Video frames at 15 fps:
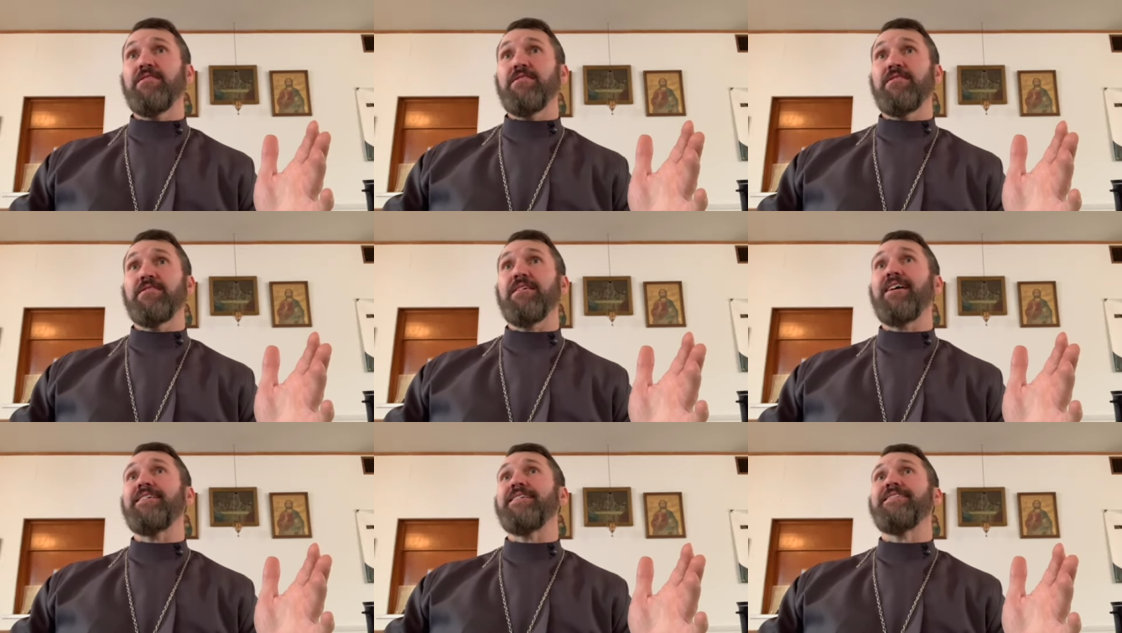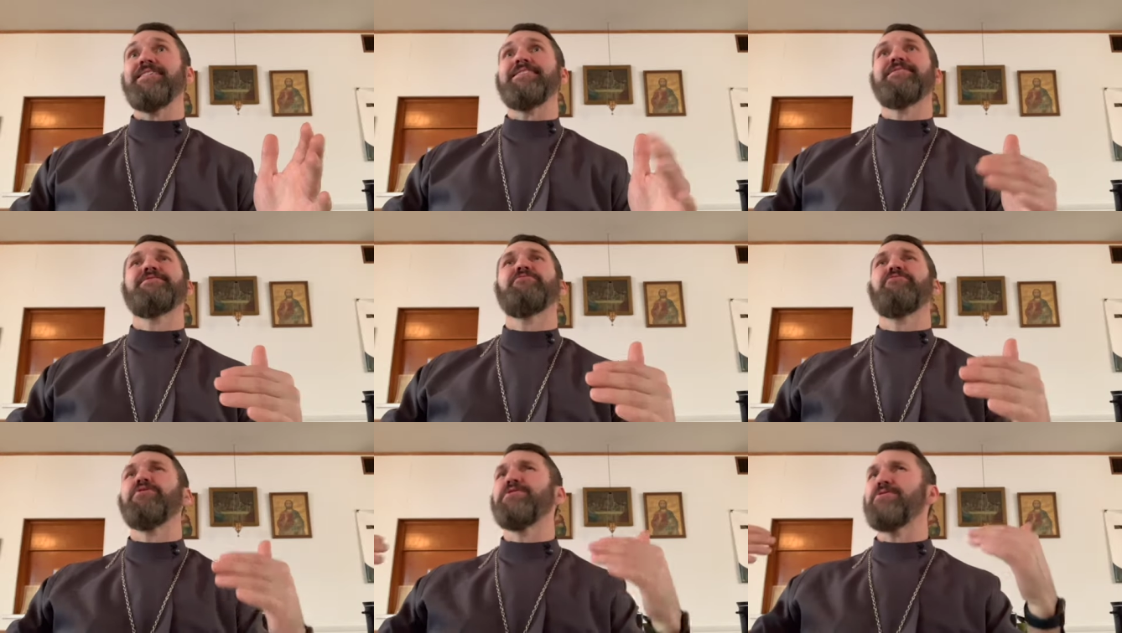Not in its
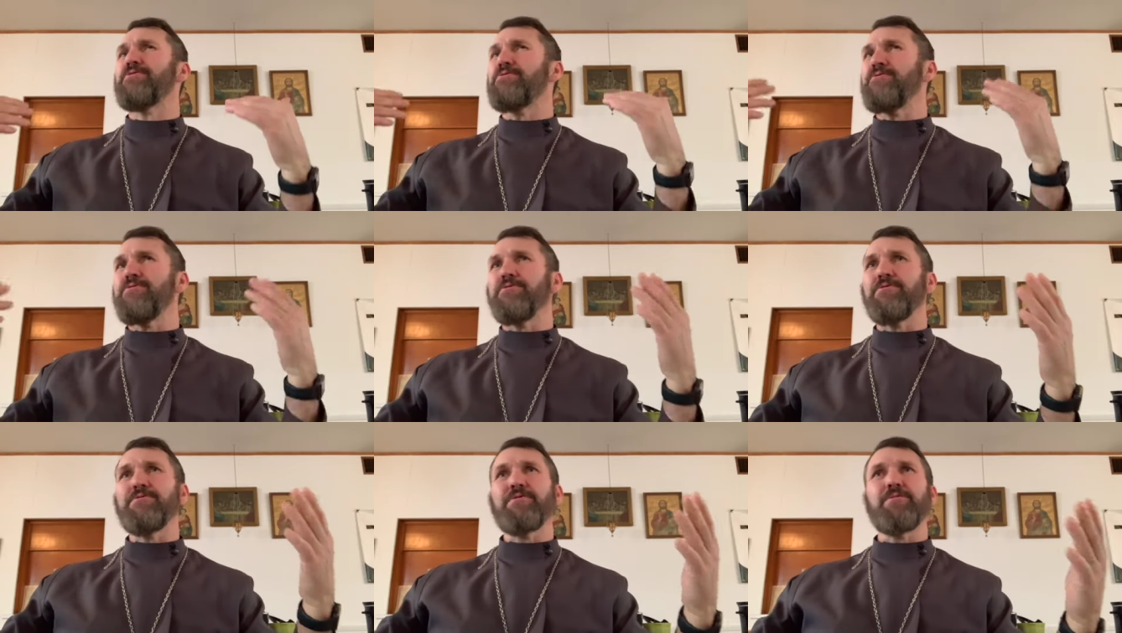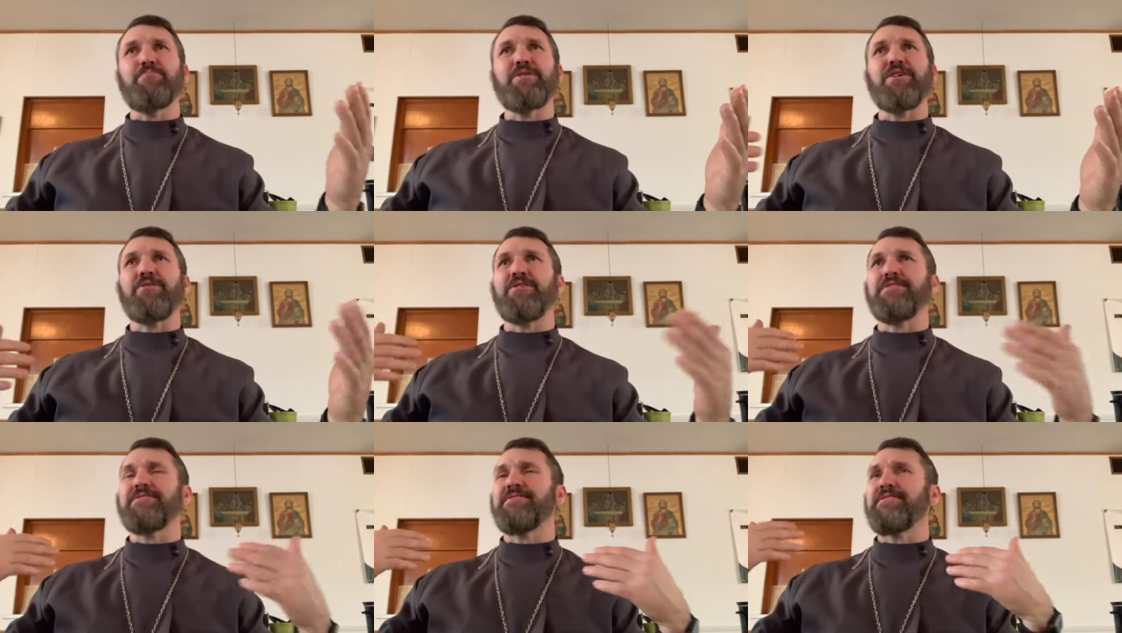physical appearance,